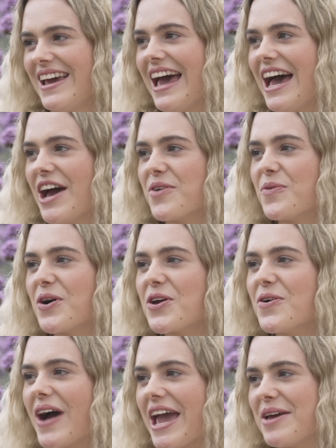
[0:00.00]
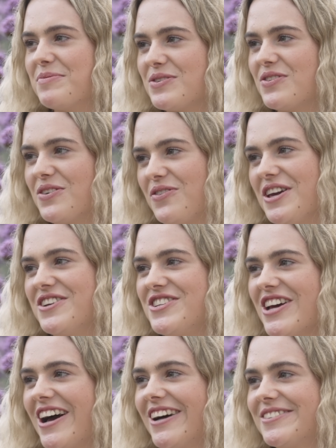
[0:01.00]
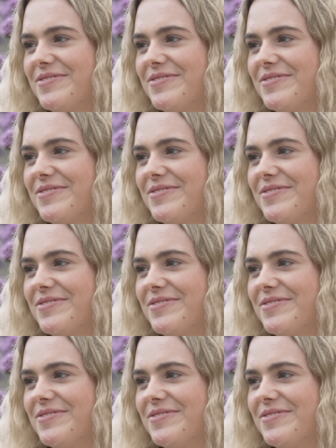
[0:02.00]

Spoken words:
And what are your aims for the future?